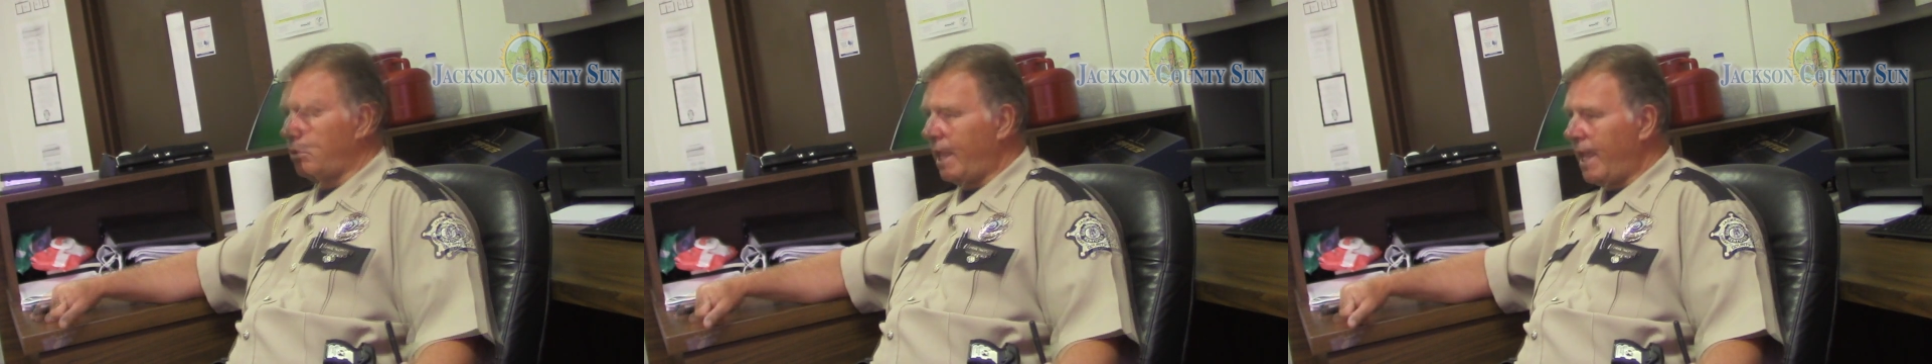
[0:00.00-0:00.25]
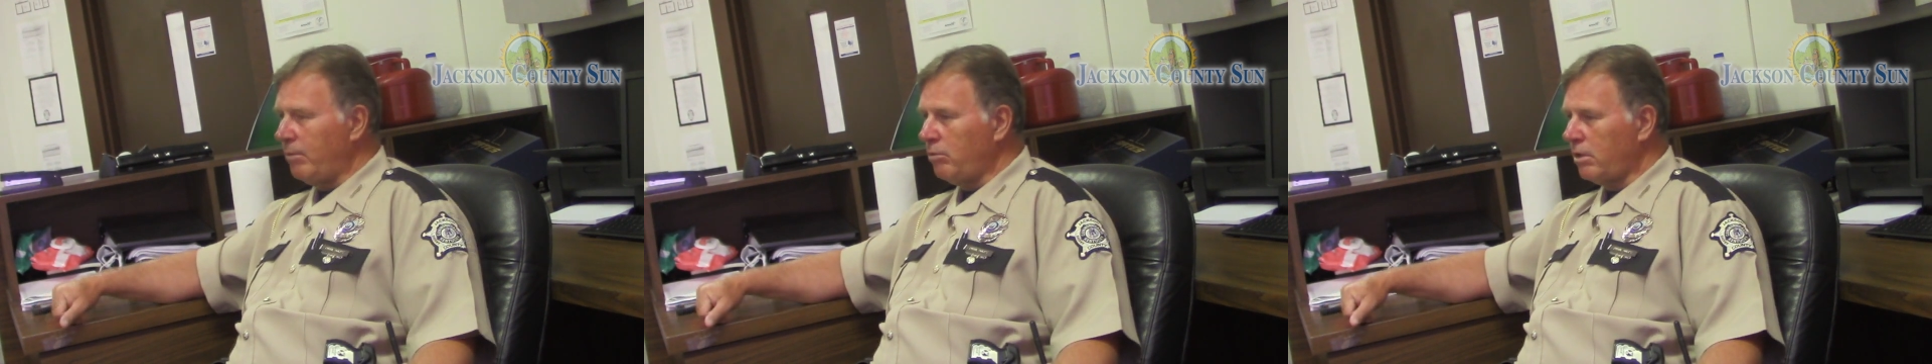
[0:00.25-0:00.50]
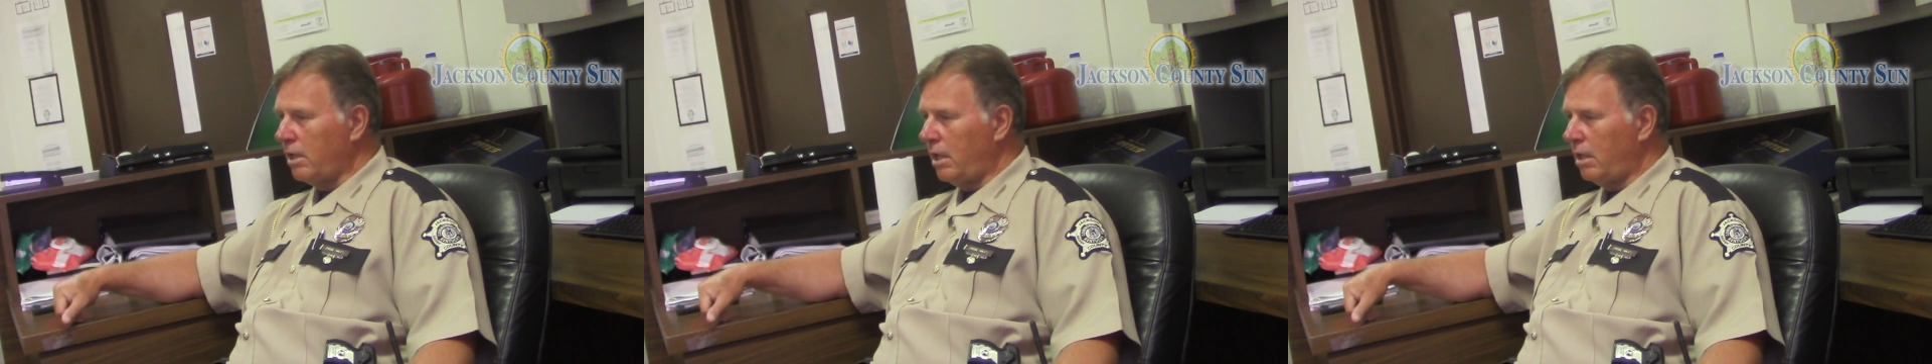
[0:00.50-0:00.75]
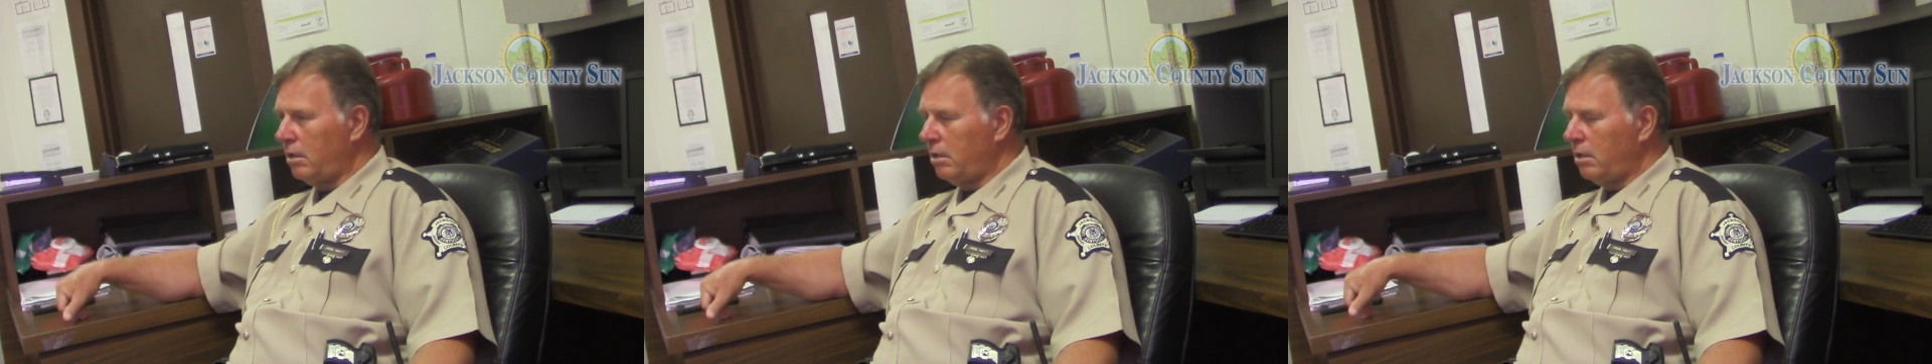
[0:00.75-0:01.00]
wide with that.
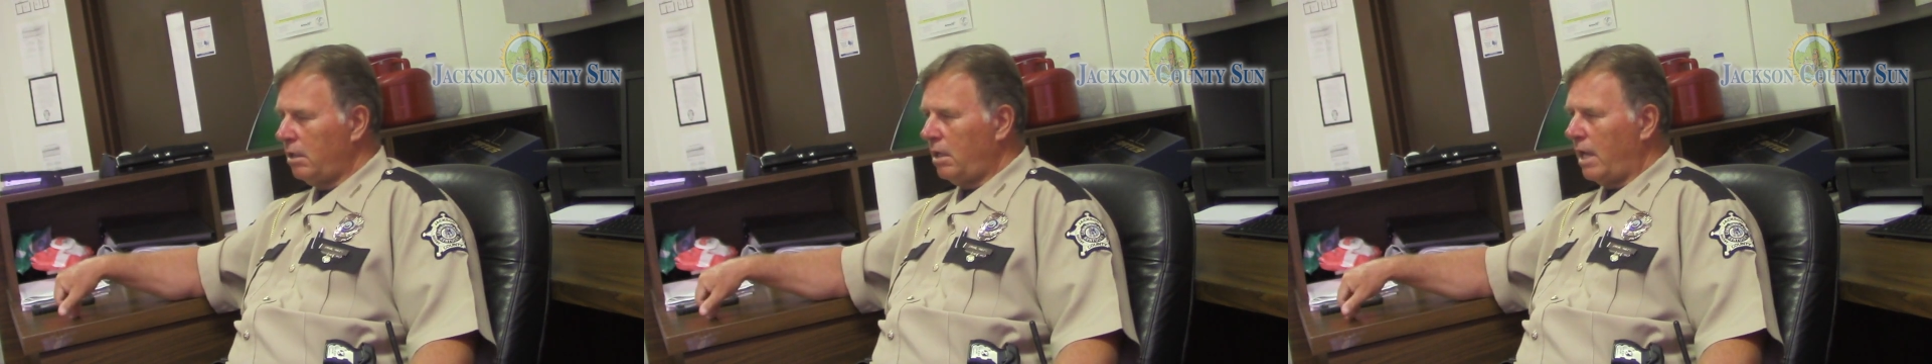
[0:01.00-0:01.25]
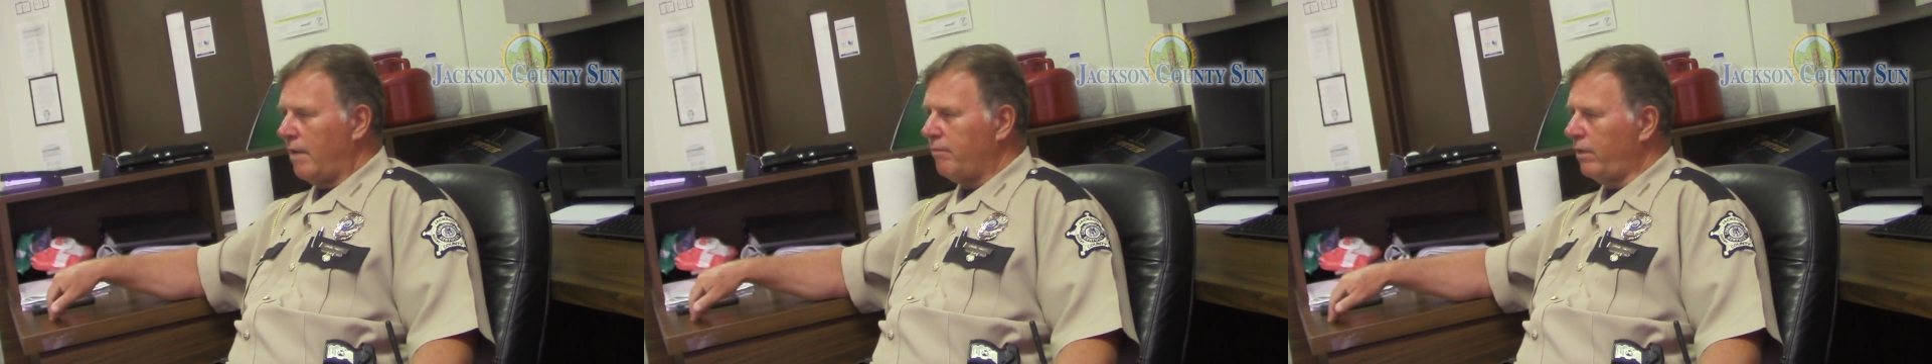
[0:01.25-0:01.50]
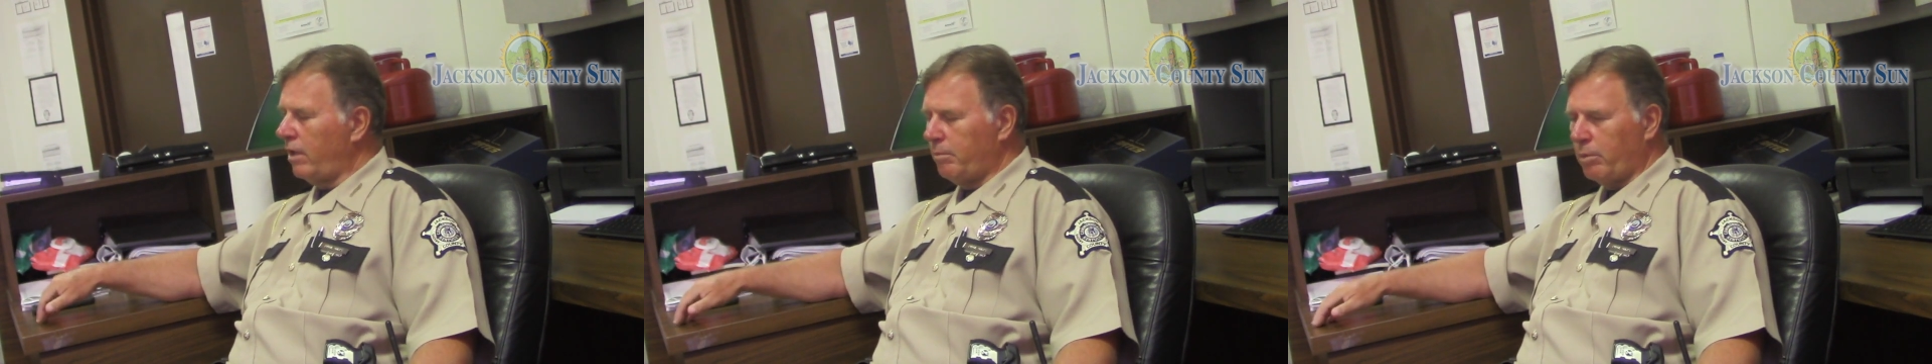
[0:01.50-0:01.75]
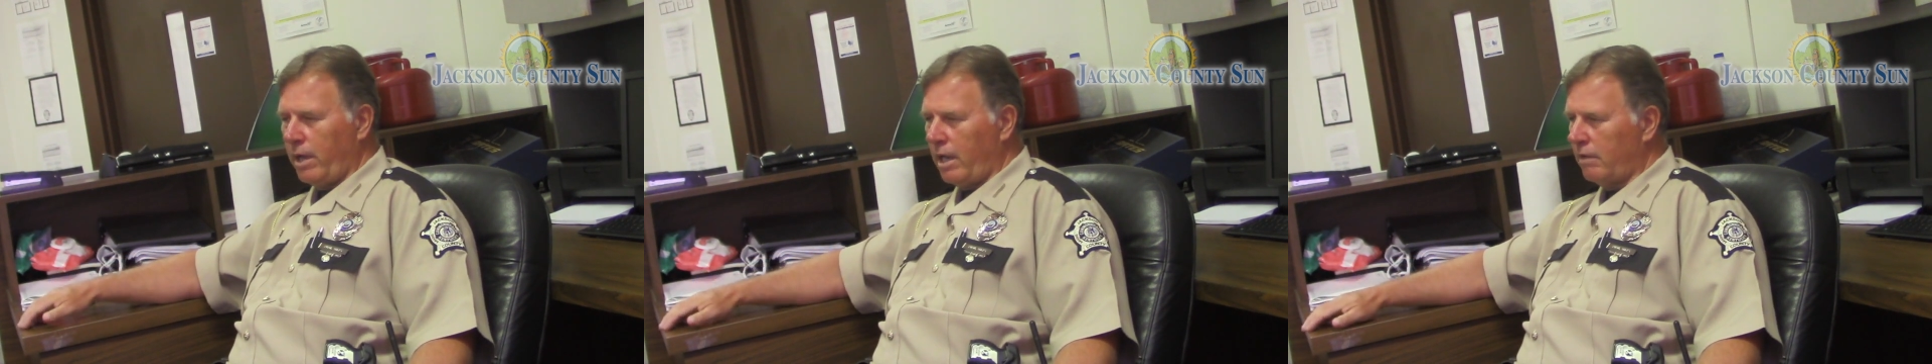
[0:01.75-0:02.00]
I'm very
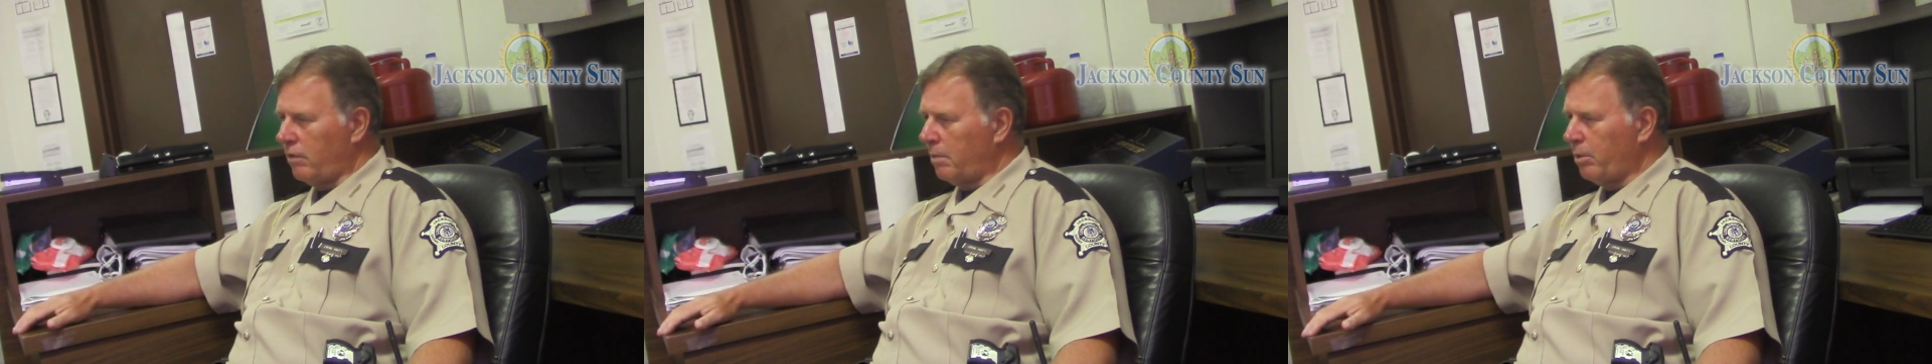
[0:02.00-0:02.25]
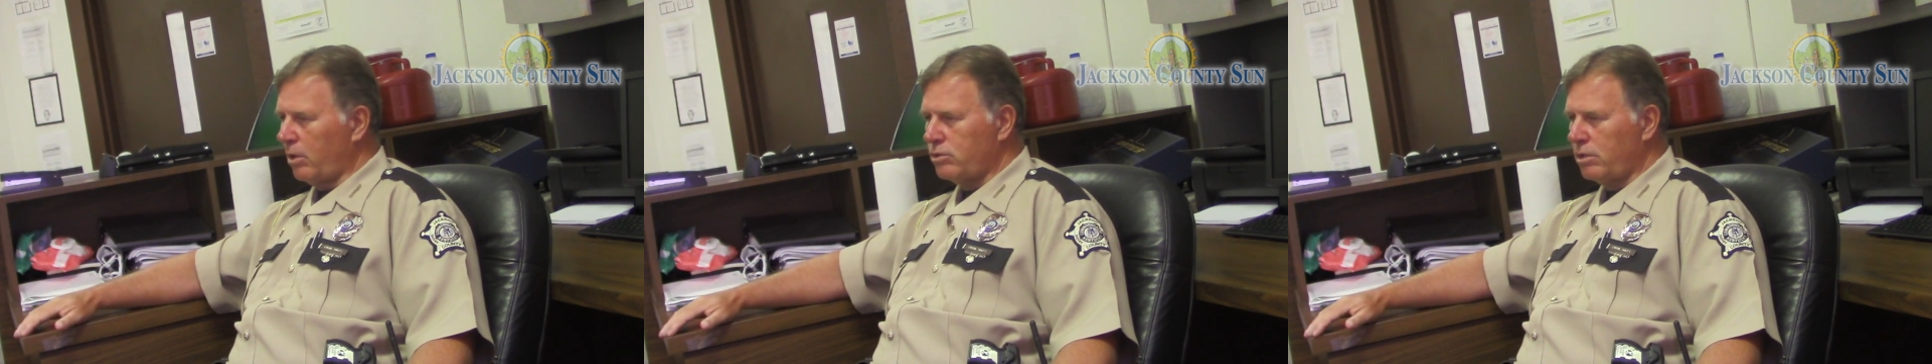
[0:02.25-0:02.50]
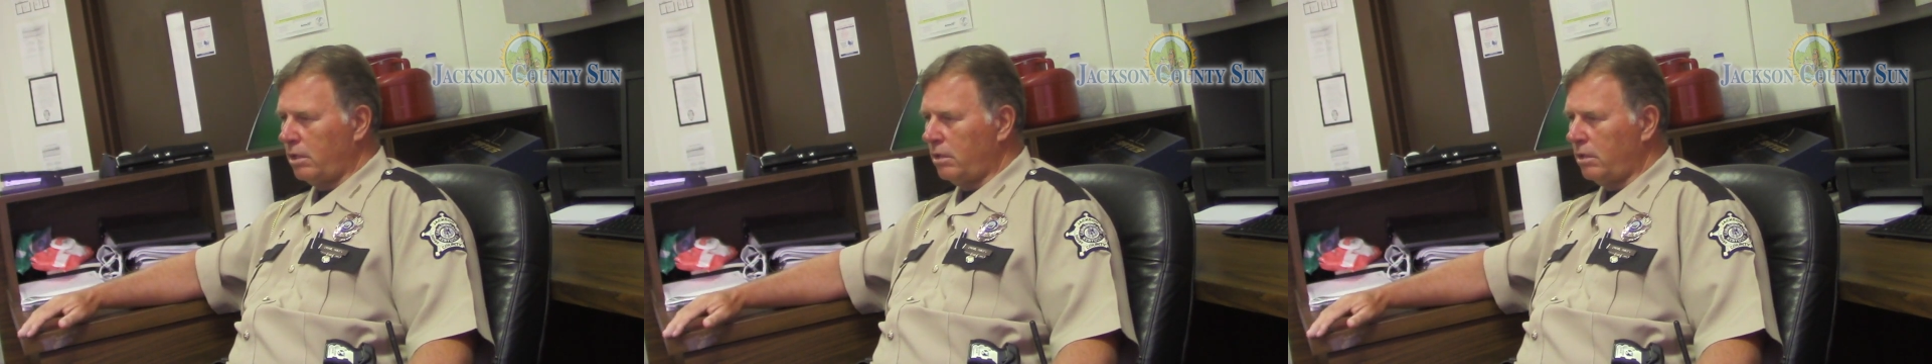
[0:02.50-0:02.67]
proud of our personnel.